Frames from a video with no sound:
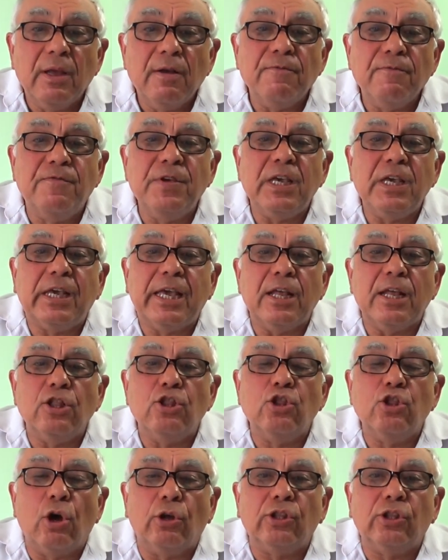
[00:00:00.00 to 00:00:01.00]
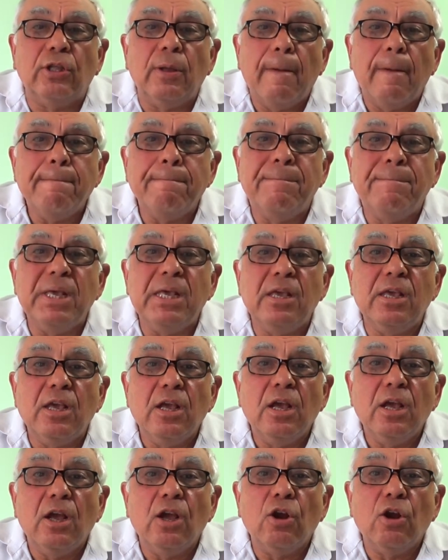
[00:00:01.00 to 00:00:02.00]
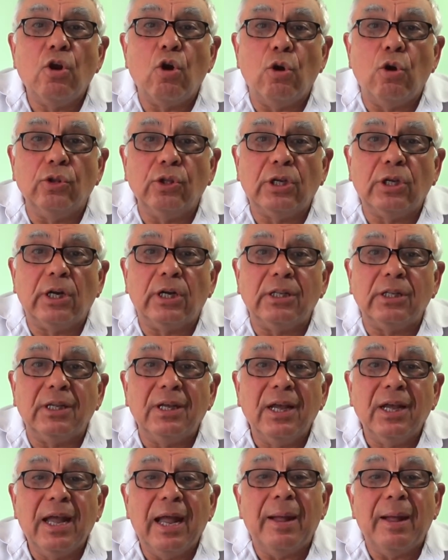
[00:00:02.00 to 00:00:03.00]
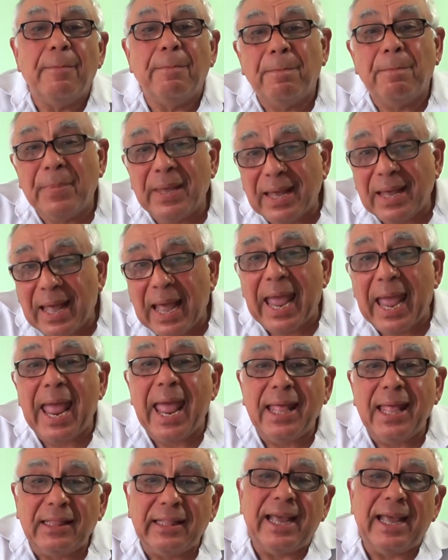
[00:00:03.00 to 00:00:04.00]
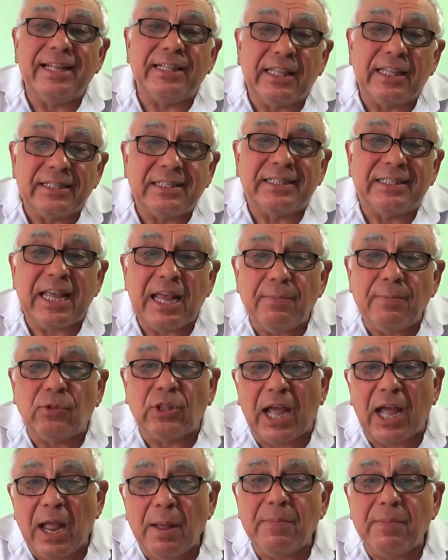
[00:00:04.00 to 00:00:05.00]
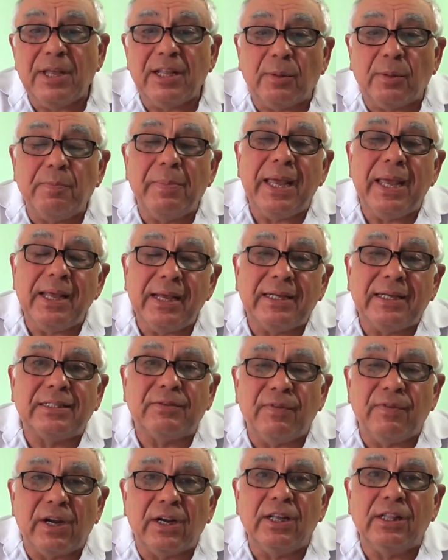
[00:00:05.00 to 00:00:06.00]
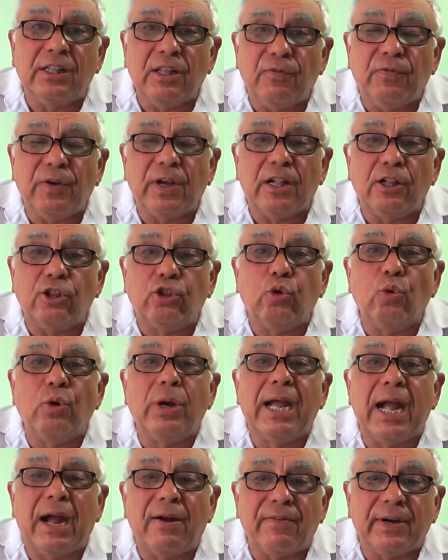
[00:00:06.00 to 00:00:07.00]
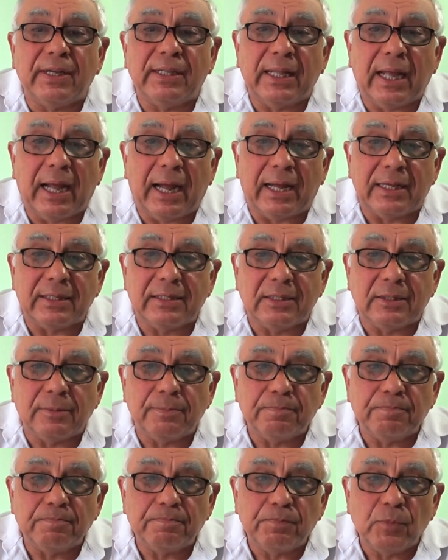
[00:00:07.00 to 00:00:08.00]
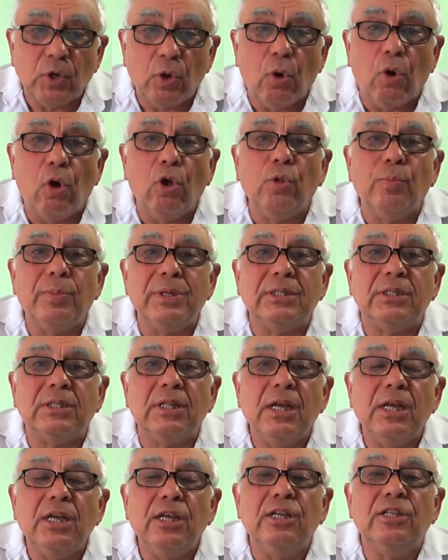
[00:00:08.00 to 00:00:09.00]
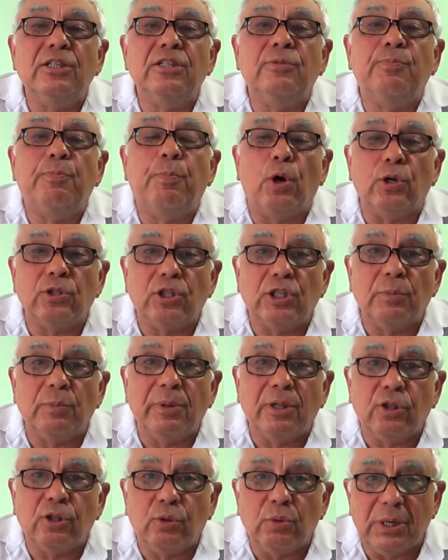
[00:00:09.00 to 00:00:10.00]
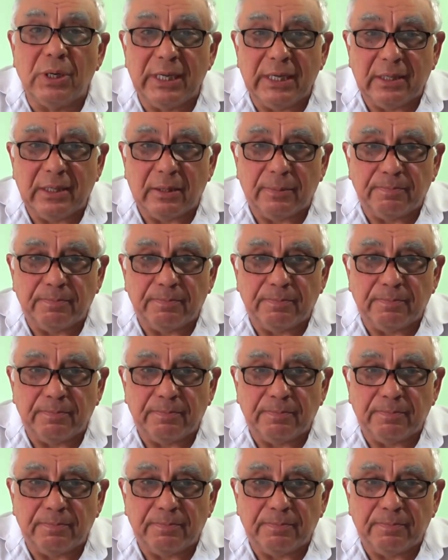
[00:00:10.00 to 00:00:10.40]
We cannot be conquered, and at the same time, it makes very difficult to govern us, almost impossible to lead.